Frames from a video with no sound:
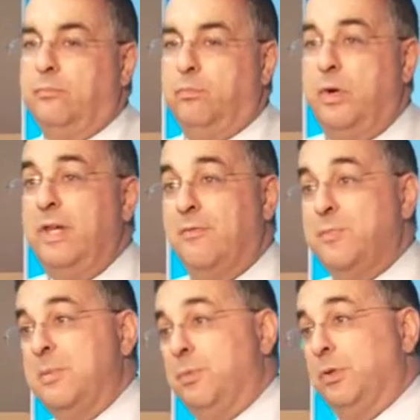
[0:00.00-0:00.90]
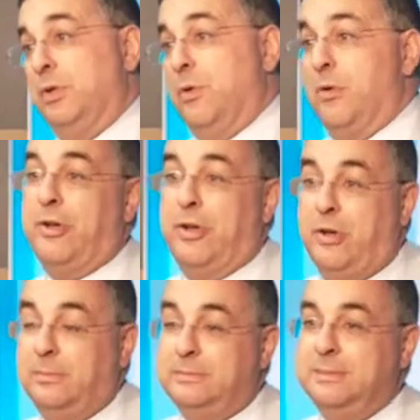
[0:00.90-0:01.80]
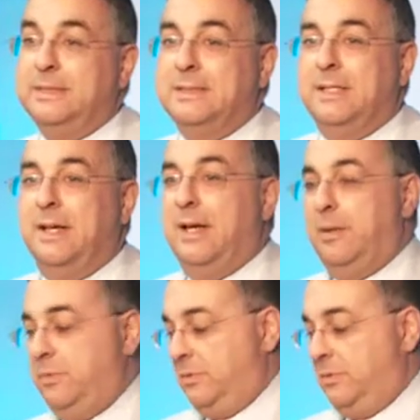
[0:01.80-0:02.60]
We have people who are on our